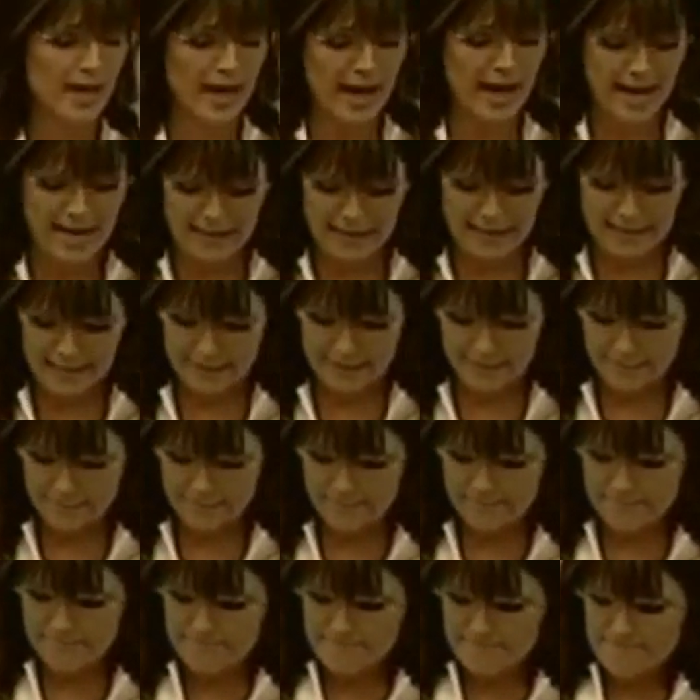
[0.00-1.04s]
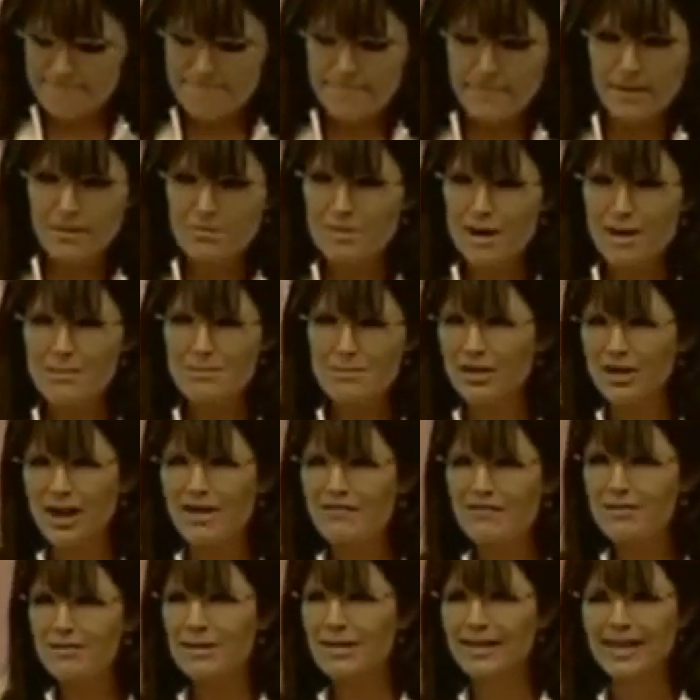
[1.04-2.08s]
created. Remember,
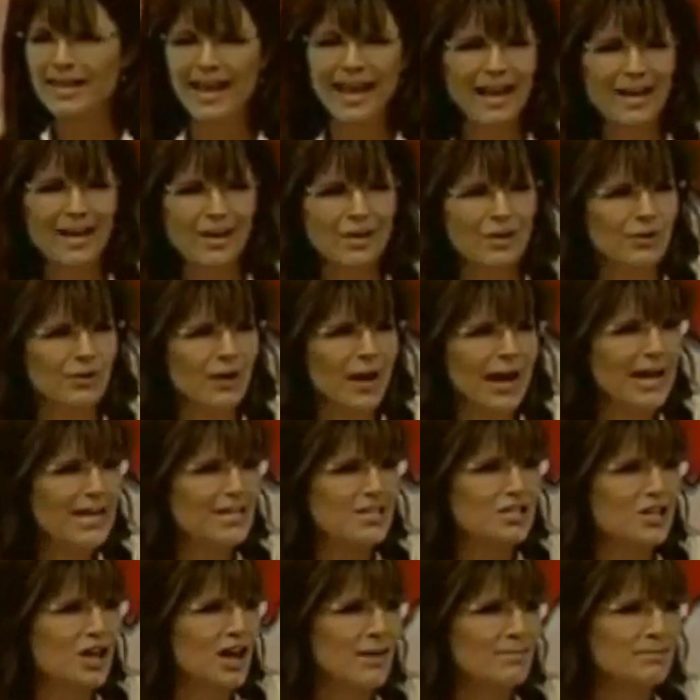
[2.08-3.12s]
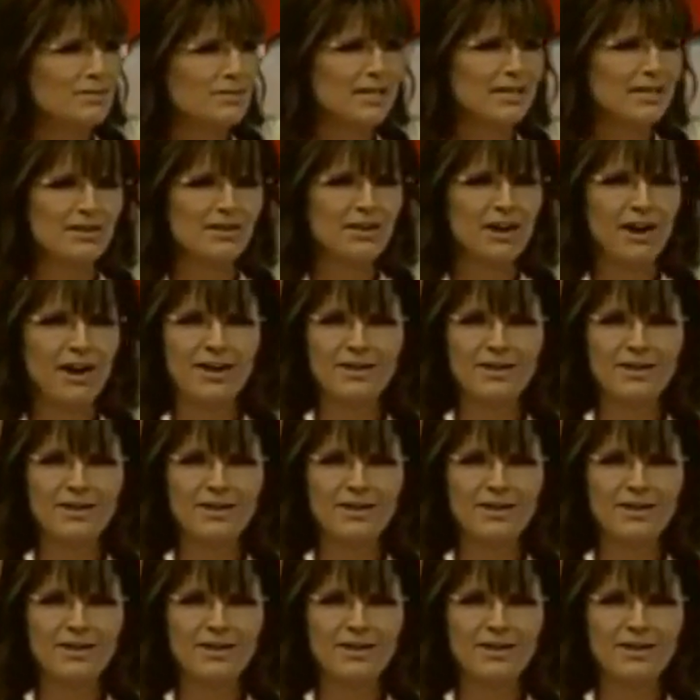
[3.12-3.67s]
government can't create jobs either.